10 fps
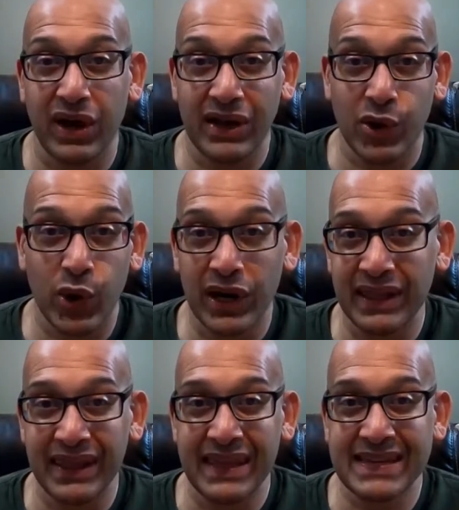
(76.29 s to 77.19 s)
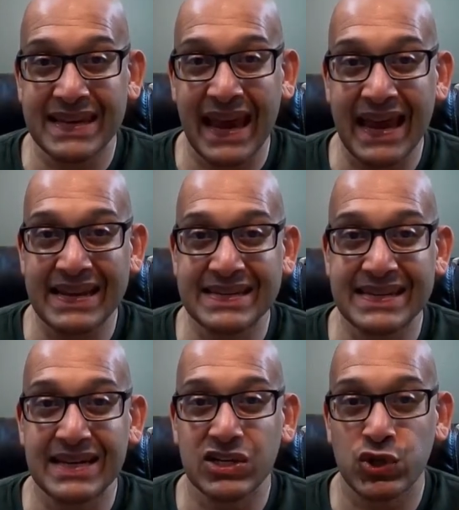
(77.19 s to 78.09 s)
or in this case,
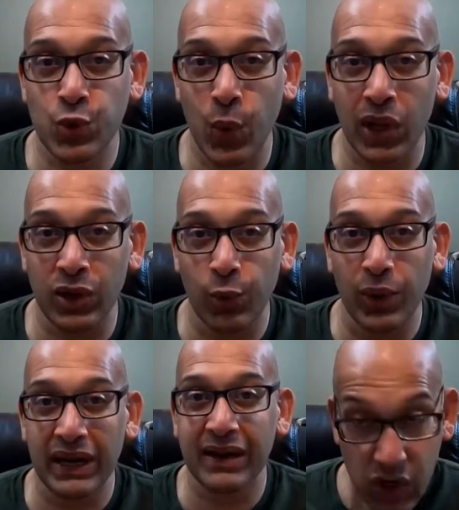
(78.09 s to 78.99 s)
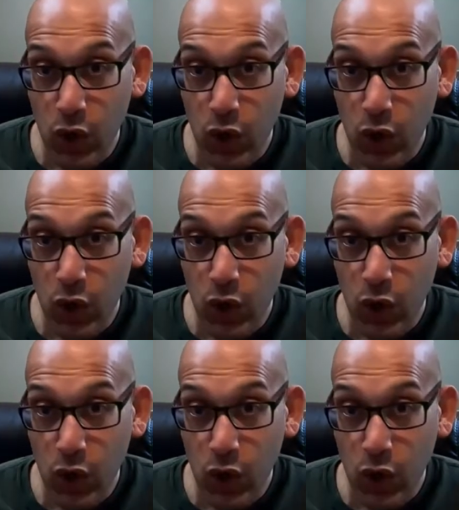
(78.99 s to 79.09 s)
swallowing.